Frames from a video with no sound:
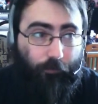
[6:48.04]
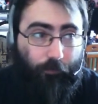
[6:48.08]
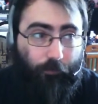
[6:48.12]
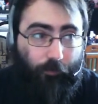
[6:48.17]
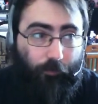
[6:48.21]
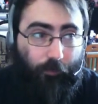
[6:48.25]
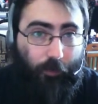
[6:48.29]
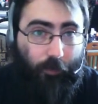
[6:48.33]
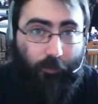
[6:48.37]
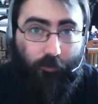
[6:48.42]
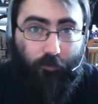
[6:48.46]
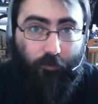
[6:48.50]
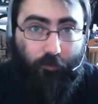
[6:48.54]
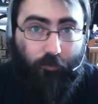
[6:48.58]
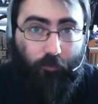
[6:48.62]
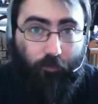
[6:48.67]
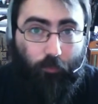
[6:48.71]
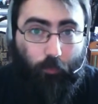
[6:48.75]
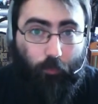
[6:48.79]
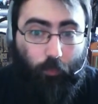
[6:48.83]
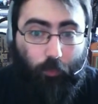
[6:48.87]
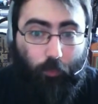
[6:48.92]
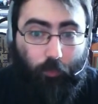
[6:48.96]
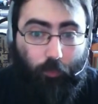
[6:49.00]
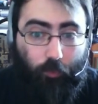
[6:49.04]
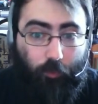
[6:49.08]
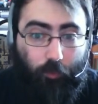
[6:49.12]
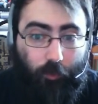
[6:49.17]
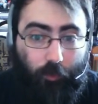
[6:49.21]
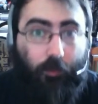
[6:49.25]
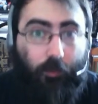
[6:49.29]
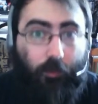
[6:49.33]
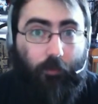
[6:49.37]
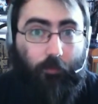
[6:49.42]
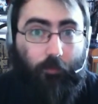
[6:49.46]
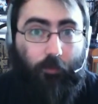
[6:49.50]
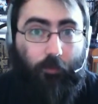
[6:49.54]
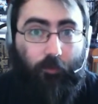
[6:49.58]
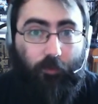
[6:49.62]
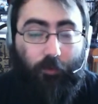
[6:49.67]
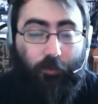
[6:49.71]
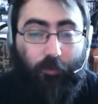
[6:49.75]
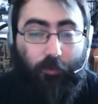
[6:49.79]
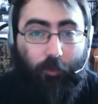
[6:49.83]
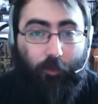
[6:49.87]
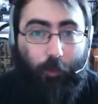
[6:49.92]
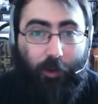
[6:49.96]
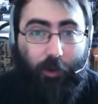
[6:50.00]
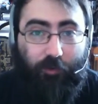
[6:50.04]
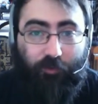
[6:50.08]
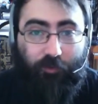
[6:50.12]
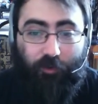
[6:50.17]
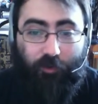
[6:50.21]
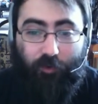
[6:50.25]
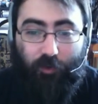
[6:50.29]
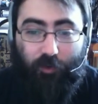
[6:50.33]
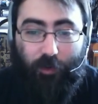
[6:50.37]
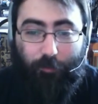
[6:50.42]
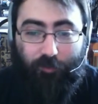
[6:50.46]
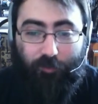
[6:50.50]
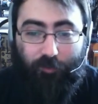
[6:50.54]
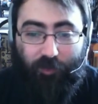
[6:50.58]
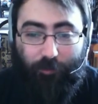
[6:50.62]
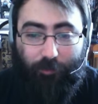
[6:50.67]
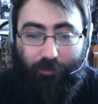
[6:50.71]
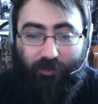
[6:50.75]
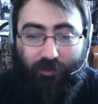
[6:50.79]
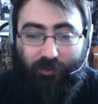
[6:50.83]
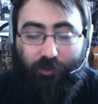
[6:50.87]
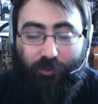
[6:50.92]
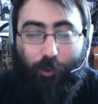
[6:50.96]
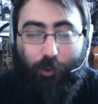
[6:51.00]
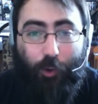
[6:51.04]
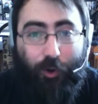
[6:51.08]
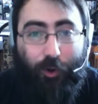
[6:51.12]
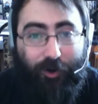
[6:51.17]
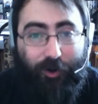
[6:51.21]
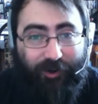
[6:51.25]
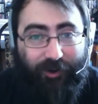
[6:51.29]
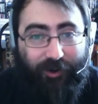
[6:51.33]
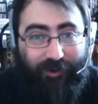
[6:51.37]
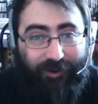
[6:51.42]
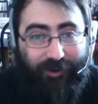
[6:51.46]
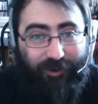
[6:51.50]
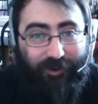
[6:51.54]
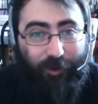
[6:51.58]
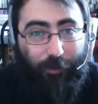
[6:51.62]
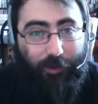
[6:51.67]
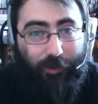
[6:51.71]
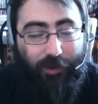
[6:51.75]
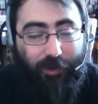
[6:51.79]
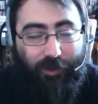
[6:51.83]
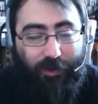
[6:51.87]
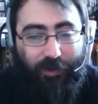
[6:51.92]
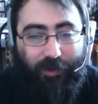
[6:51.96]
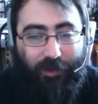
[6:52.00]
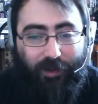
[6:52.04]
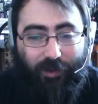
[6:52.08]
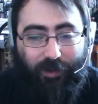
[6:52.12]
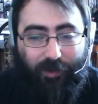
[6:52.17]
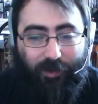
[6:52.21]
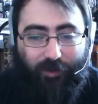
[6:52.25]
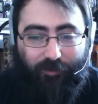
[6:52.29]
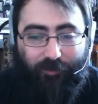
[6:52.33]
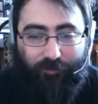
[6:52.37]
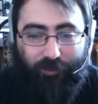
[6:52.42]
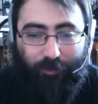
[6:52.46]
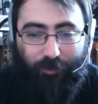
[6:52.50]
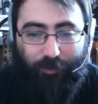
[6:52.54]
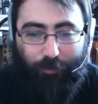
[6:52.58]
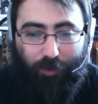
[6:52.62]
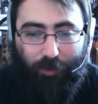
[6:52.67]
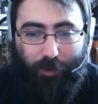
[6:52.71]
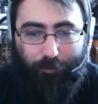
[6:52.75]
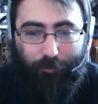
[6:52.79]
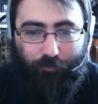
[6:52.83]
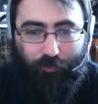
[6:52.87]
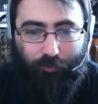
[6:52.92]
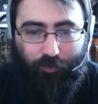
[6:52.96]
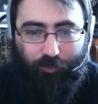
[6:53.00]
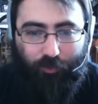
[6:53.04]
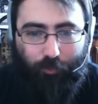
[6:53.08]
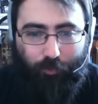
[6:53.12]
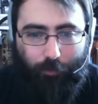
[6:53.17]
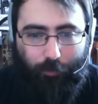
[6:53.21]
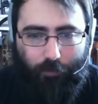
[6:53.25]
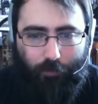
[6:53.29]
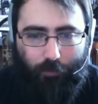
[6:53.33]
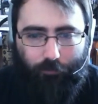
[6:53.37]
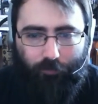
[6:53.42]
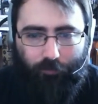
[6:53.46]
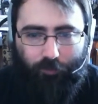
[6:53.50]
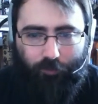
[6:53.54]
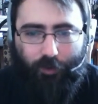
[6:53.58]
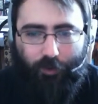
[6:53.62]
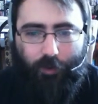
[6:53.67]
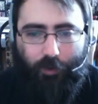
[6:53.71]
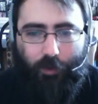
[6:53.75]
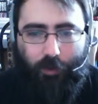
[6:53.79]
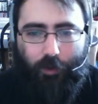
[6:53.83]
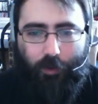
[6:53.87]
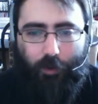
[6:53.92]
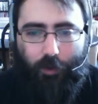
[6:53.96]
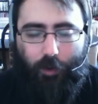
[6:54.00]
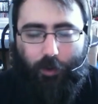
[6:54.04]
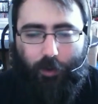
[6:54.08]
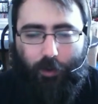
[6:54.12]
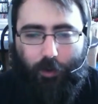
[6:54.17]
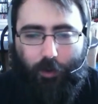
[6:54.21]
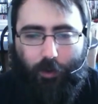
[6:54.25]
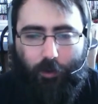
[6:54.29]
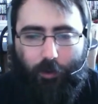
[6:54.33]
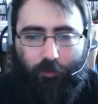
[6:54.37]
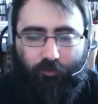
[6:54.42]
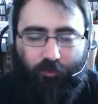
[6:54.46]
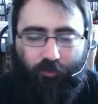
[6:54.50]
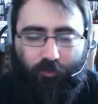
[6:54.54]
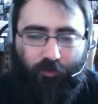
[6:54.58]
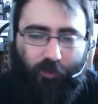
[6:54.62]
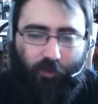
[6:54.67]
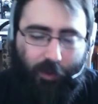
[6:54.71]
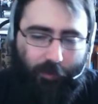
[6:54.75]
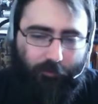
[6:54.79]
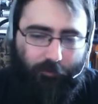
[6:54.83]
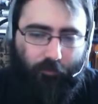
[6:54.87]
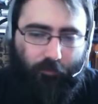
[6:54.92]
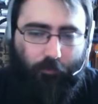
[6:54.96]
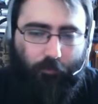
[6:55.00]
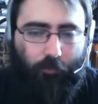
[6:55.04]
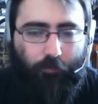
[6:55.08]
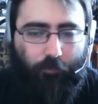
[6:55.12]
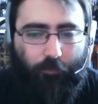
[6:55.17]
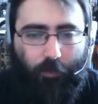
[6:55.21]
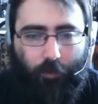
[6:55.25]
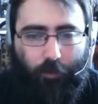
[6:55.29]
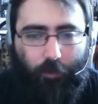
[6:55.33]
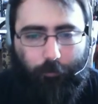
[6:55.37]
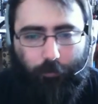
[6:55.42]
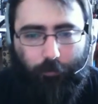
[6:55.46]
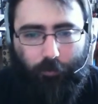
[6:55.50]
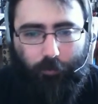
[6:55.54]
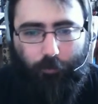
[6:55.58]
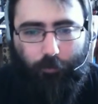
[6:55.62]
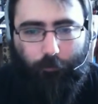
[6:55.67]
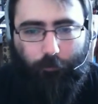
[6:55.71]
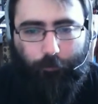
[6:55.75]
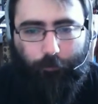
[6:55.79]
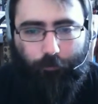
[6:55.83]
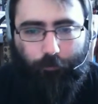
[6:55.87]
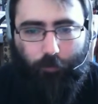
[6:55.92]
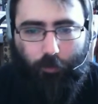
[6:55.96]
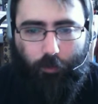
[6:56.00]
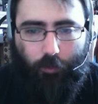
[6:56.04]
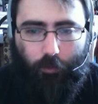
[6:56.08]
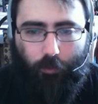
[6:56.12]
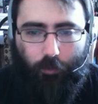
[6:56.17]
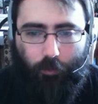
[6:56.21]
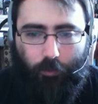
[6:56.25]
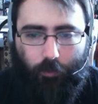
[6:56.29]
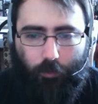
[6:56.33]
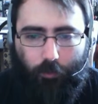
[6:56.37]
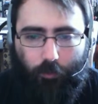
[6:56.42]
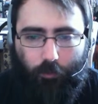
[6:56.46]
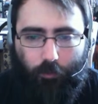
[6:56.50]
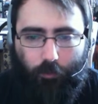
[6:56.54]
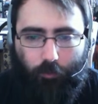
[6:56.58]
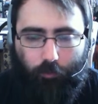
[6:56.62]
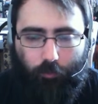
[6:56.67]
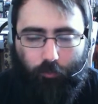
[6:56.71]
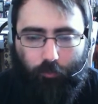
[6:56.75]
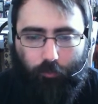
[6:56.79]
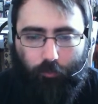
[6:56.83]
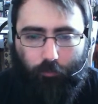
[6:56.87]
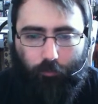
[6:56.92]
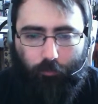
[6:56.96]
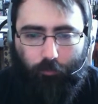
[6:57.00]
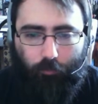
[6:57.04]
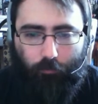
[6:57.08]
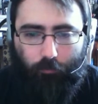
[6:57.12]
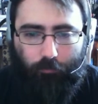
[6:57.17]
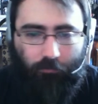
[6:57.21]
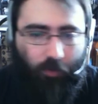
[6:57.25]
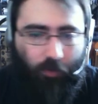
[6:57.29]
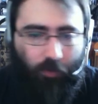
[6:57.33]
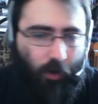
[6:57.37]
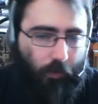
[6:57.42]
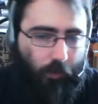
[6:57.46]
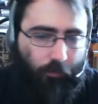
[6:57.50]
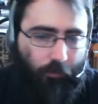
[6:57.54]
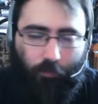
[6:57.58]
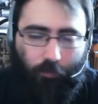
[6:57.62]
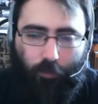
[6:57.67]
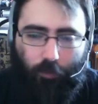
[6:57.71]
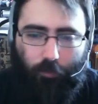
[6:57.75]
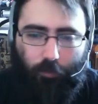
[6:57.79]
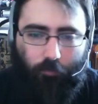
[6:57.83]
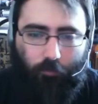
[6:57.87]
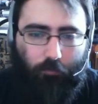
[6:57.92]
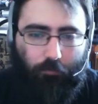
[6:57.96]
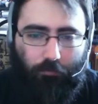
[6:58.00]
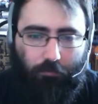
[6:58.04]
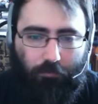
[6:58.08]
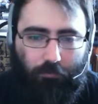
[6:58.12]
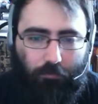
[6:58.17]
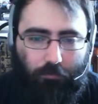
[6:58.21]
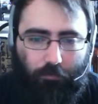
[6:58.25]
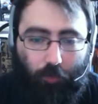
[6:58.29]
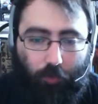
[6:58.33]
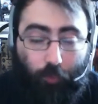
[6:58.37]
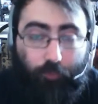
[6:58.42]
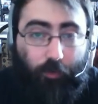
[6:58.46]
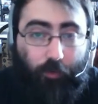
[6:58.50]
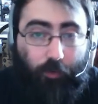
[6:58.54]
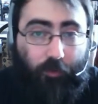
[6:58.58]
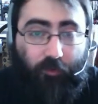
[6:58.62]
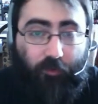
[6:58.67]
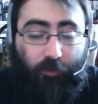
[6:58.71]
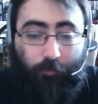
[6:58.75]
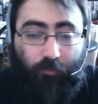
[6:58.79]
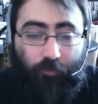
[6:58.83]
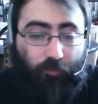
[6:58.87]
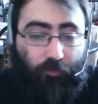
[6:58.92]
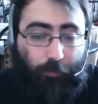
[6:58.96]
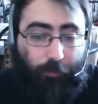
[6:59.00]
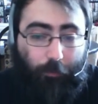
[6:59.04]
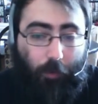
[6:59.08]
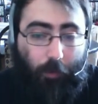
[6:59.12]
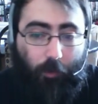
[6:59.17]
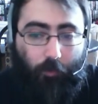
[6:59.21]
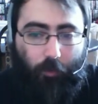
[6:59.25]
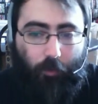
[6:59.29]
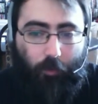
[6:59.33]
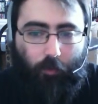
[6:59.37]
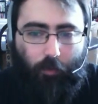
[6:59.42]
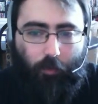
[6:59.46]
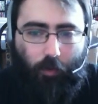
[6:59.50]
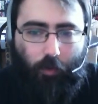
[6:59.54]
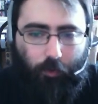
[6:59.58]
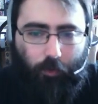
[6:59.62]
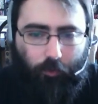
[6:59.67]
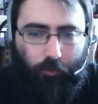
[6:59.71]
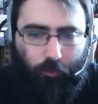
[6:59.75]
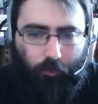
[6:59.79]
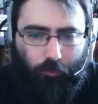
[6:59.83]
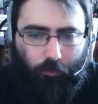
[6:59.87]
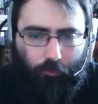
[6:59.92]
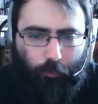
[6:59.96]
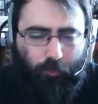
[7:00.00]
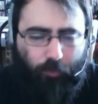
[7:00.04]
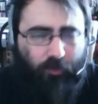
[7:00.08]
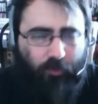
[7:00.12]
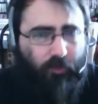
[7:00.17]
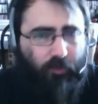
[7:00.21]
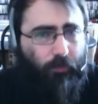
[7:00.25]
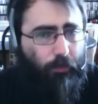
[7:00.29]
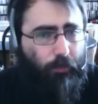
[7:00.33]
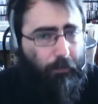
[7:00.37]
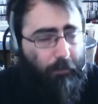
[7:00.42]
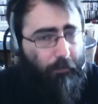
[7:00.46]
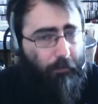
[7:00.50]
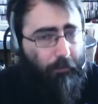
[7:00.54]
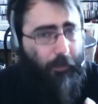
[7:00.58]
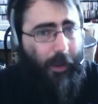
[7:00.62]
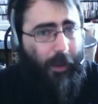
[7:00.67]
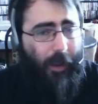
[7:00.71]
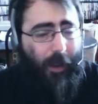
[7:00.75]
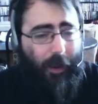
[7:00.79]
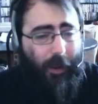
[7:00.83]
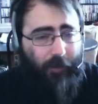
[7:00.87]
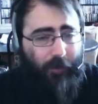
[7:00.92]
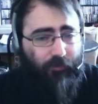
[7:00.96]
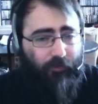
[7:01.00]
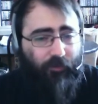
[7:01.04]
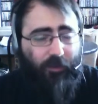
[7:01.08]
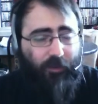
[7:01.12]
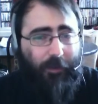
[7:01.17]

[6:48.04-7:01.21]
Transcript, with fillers: that's ridiculous. I don't know why she didn't come see me sooner. You're having problems for two months. Uh, she has cancer in the family. Uh, other than no drugs, seems just moderate alcohol use, which is actually